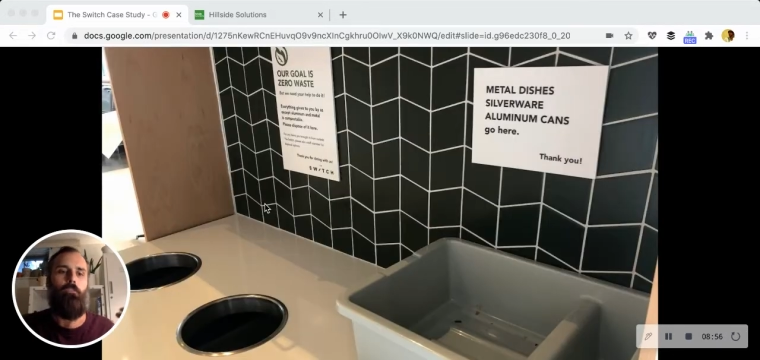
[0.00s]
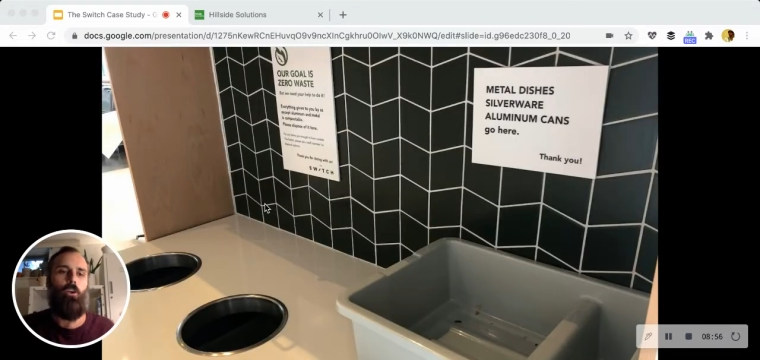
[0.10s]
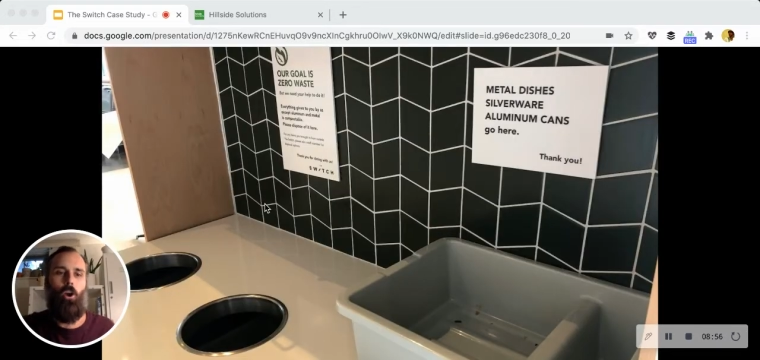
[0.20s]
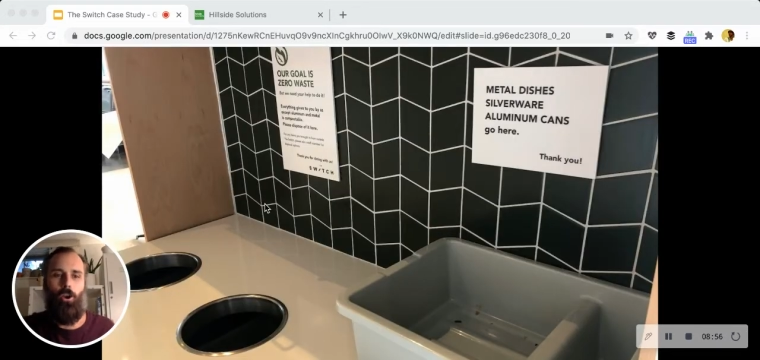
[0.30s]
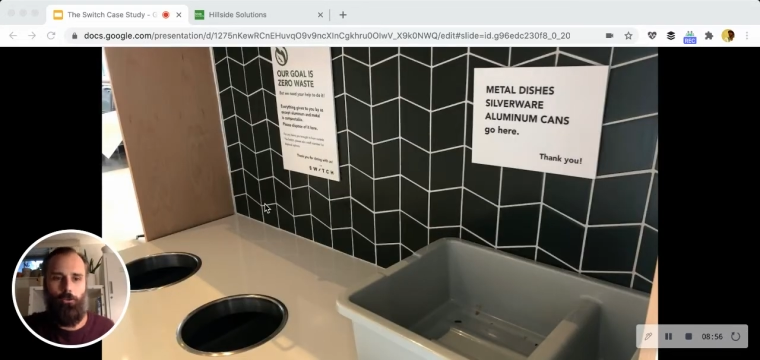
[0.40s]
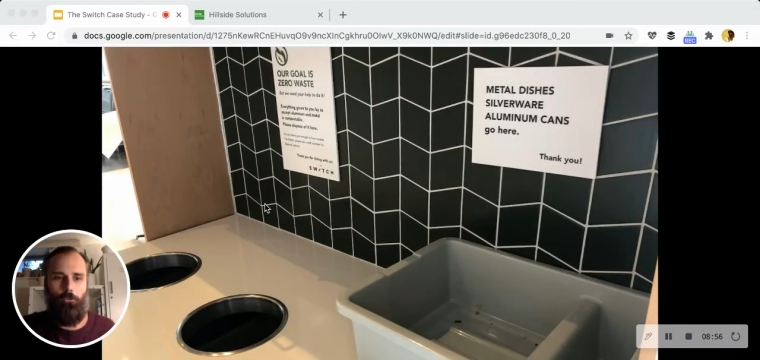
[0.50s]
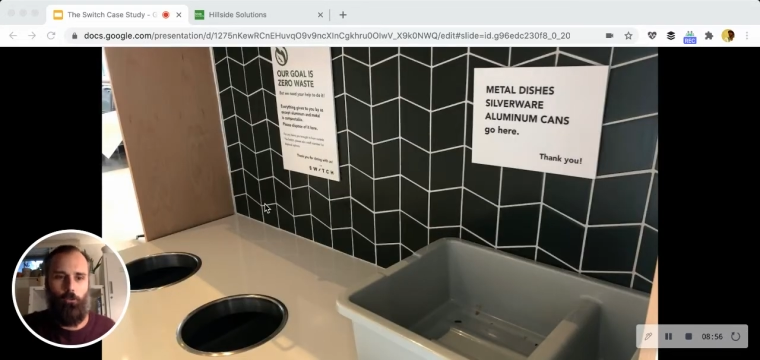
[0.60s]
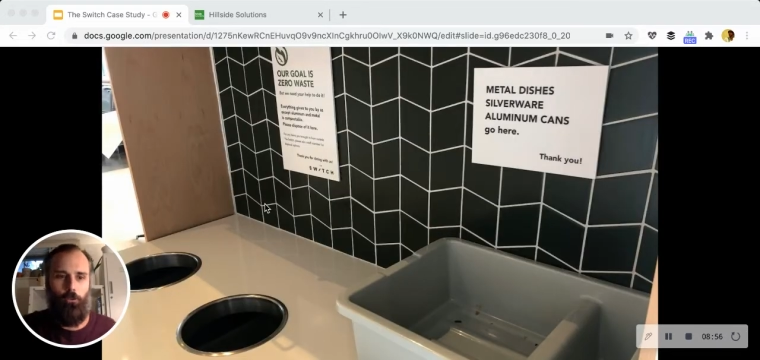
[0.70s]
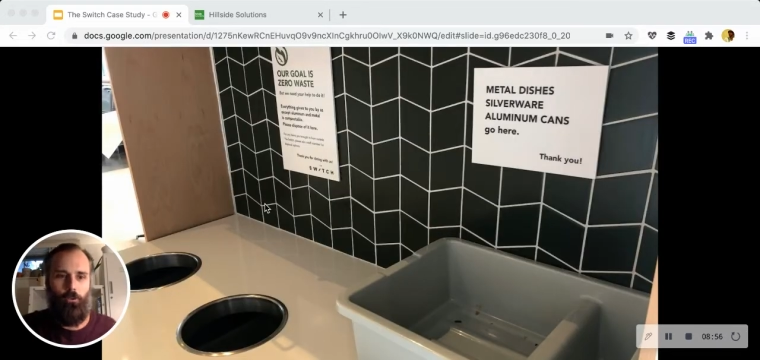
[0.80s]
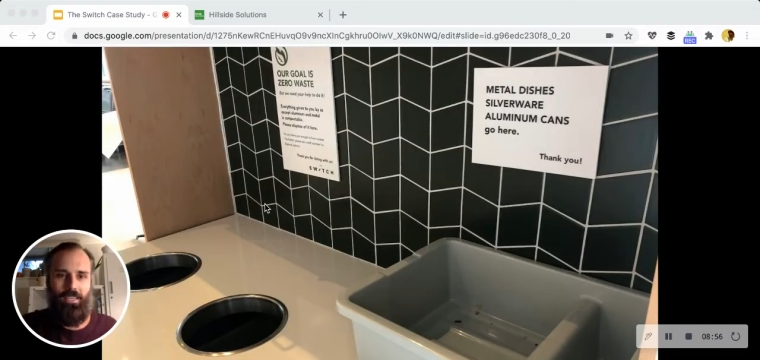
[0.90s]
have a cardinal
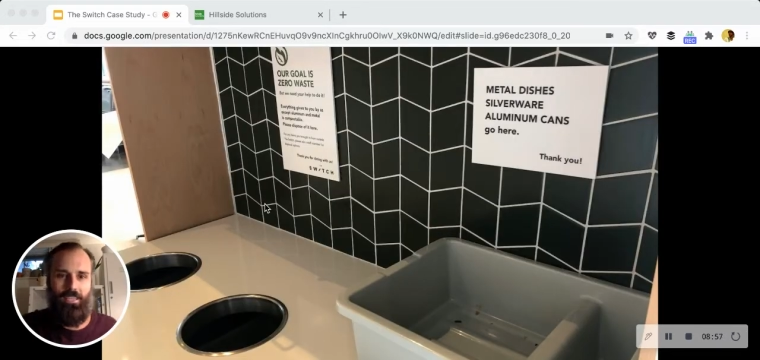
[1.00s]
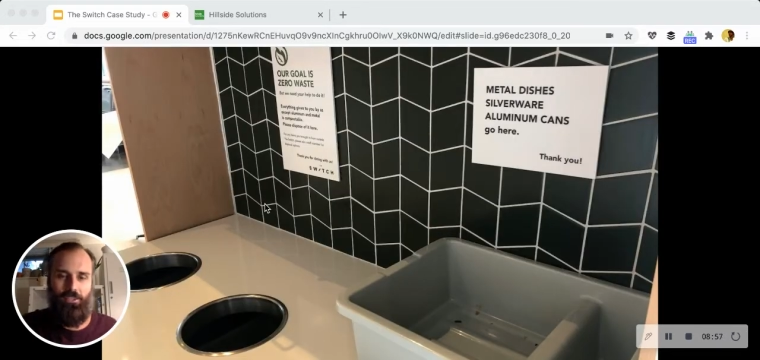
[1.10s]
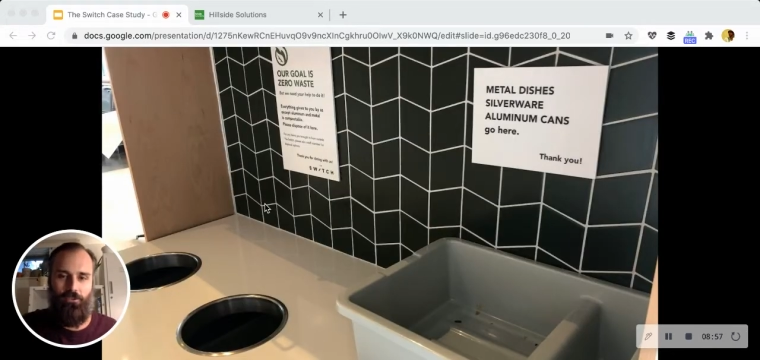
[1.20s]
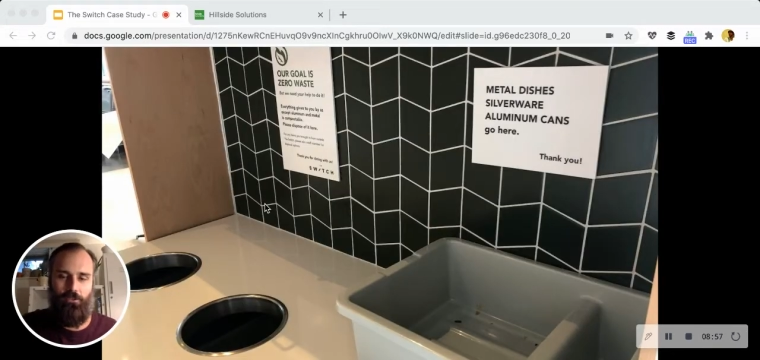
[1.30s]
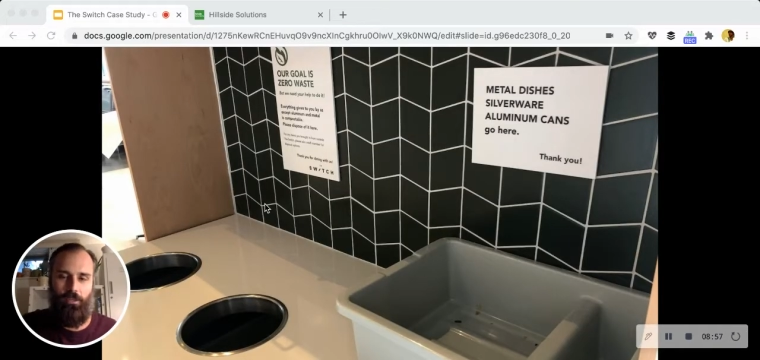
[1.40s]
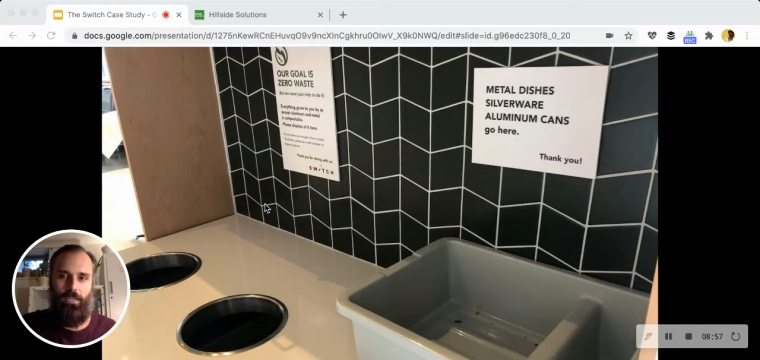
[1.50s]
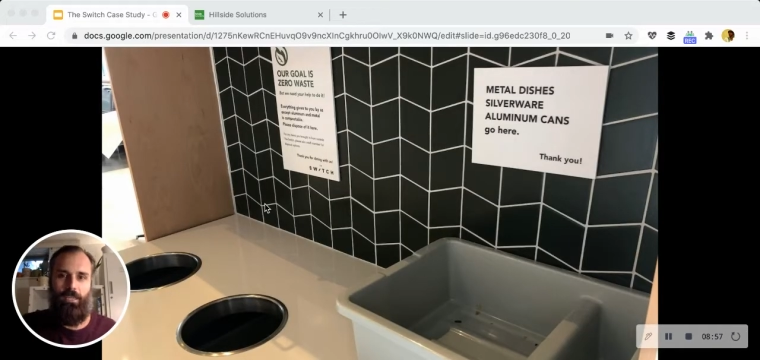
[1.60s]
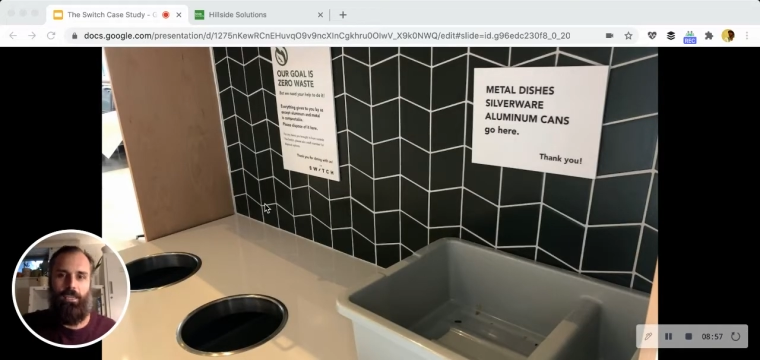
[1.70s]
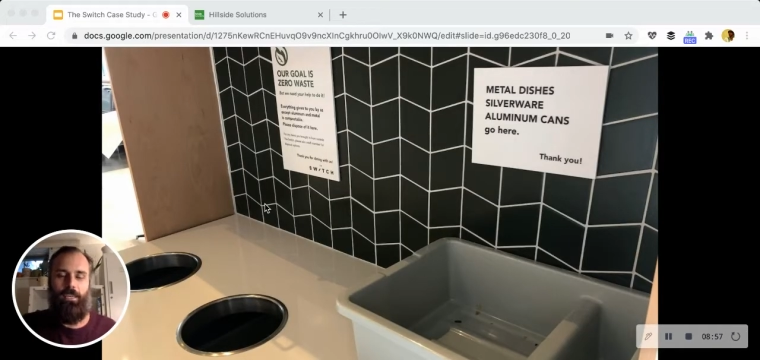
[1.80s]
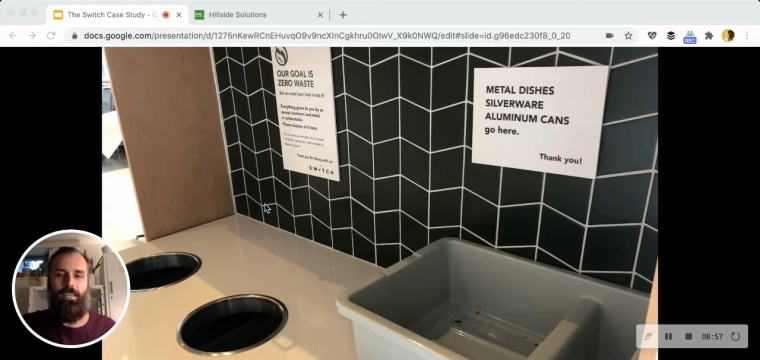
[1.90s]
rule in the industry
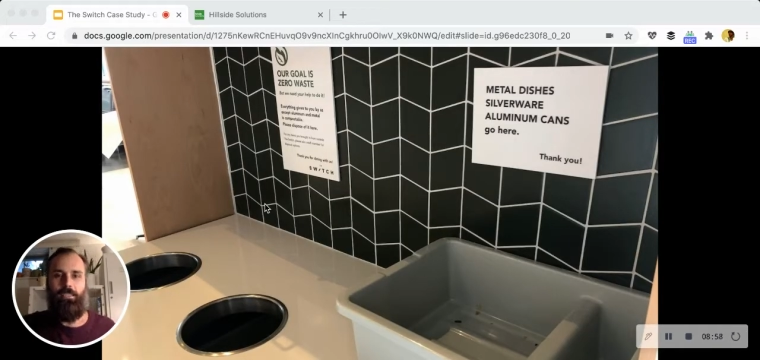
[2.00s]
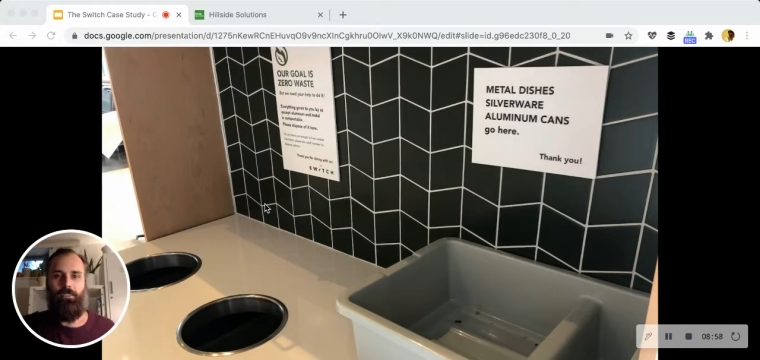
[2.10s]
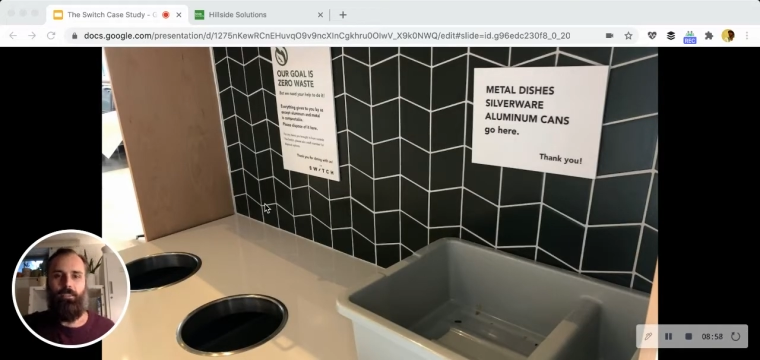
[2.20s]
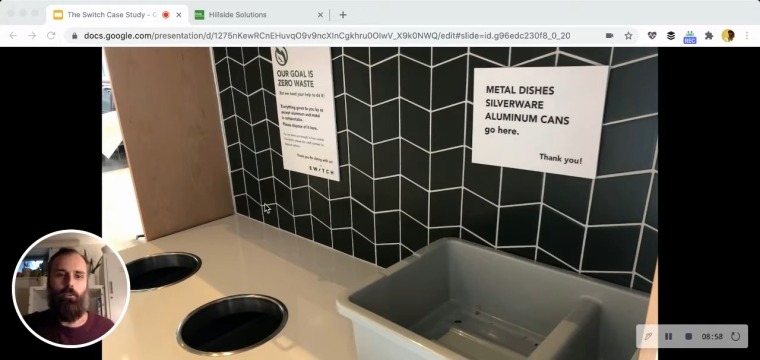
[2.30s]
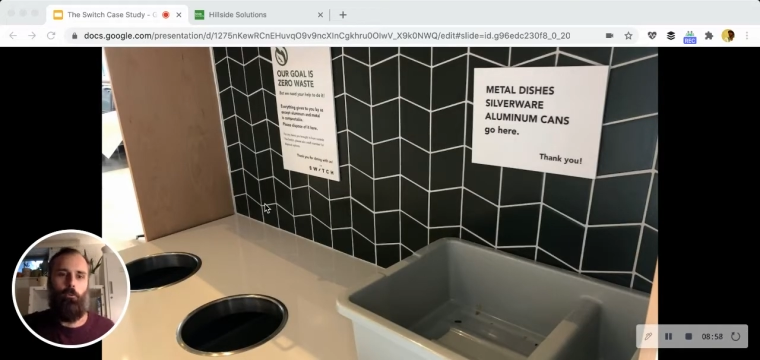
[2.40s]
is,